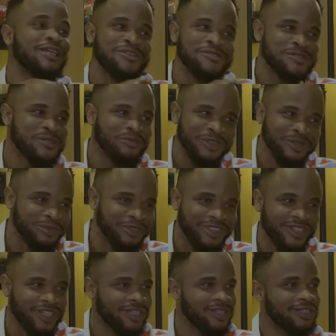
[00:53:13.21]
Thank you so much for
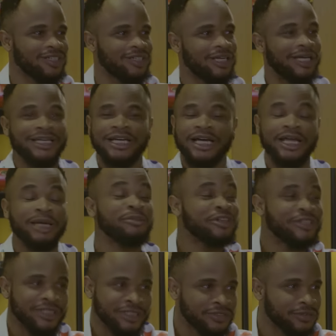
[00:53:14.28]
that. I am
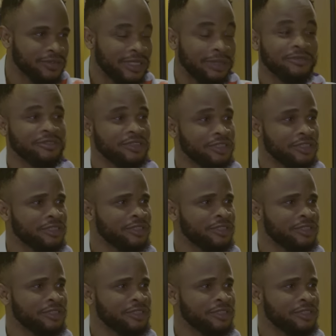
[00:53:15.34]
grateful. Very